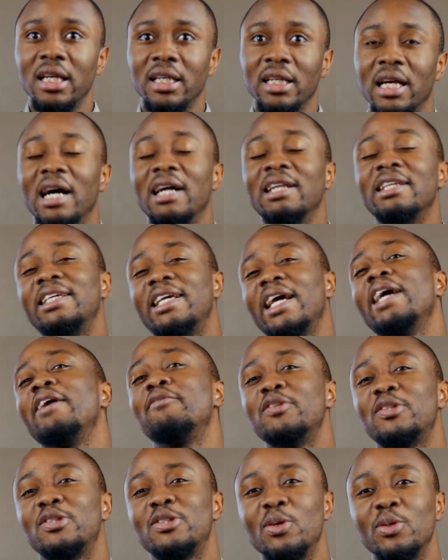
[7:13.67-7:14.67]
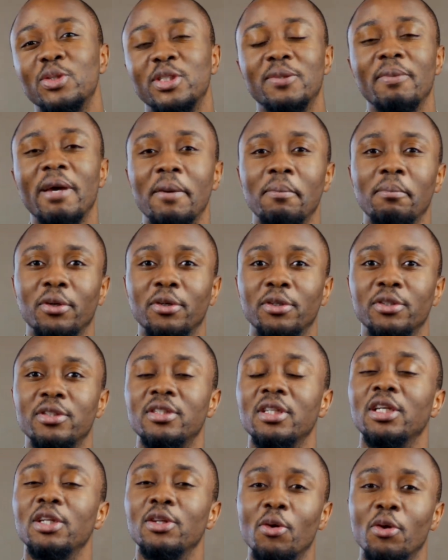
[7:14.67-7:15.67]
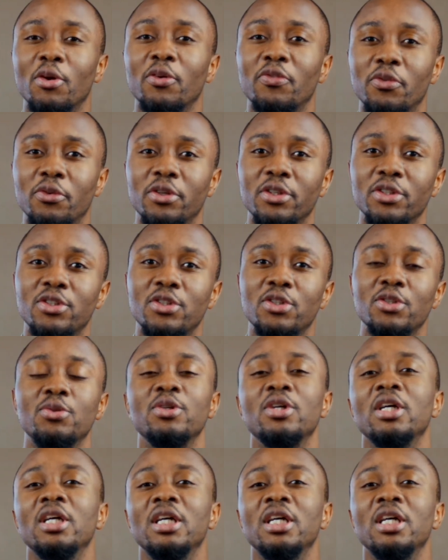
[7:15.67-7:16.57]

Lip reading: God gave us those members in order for us to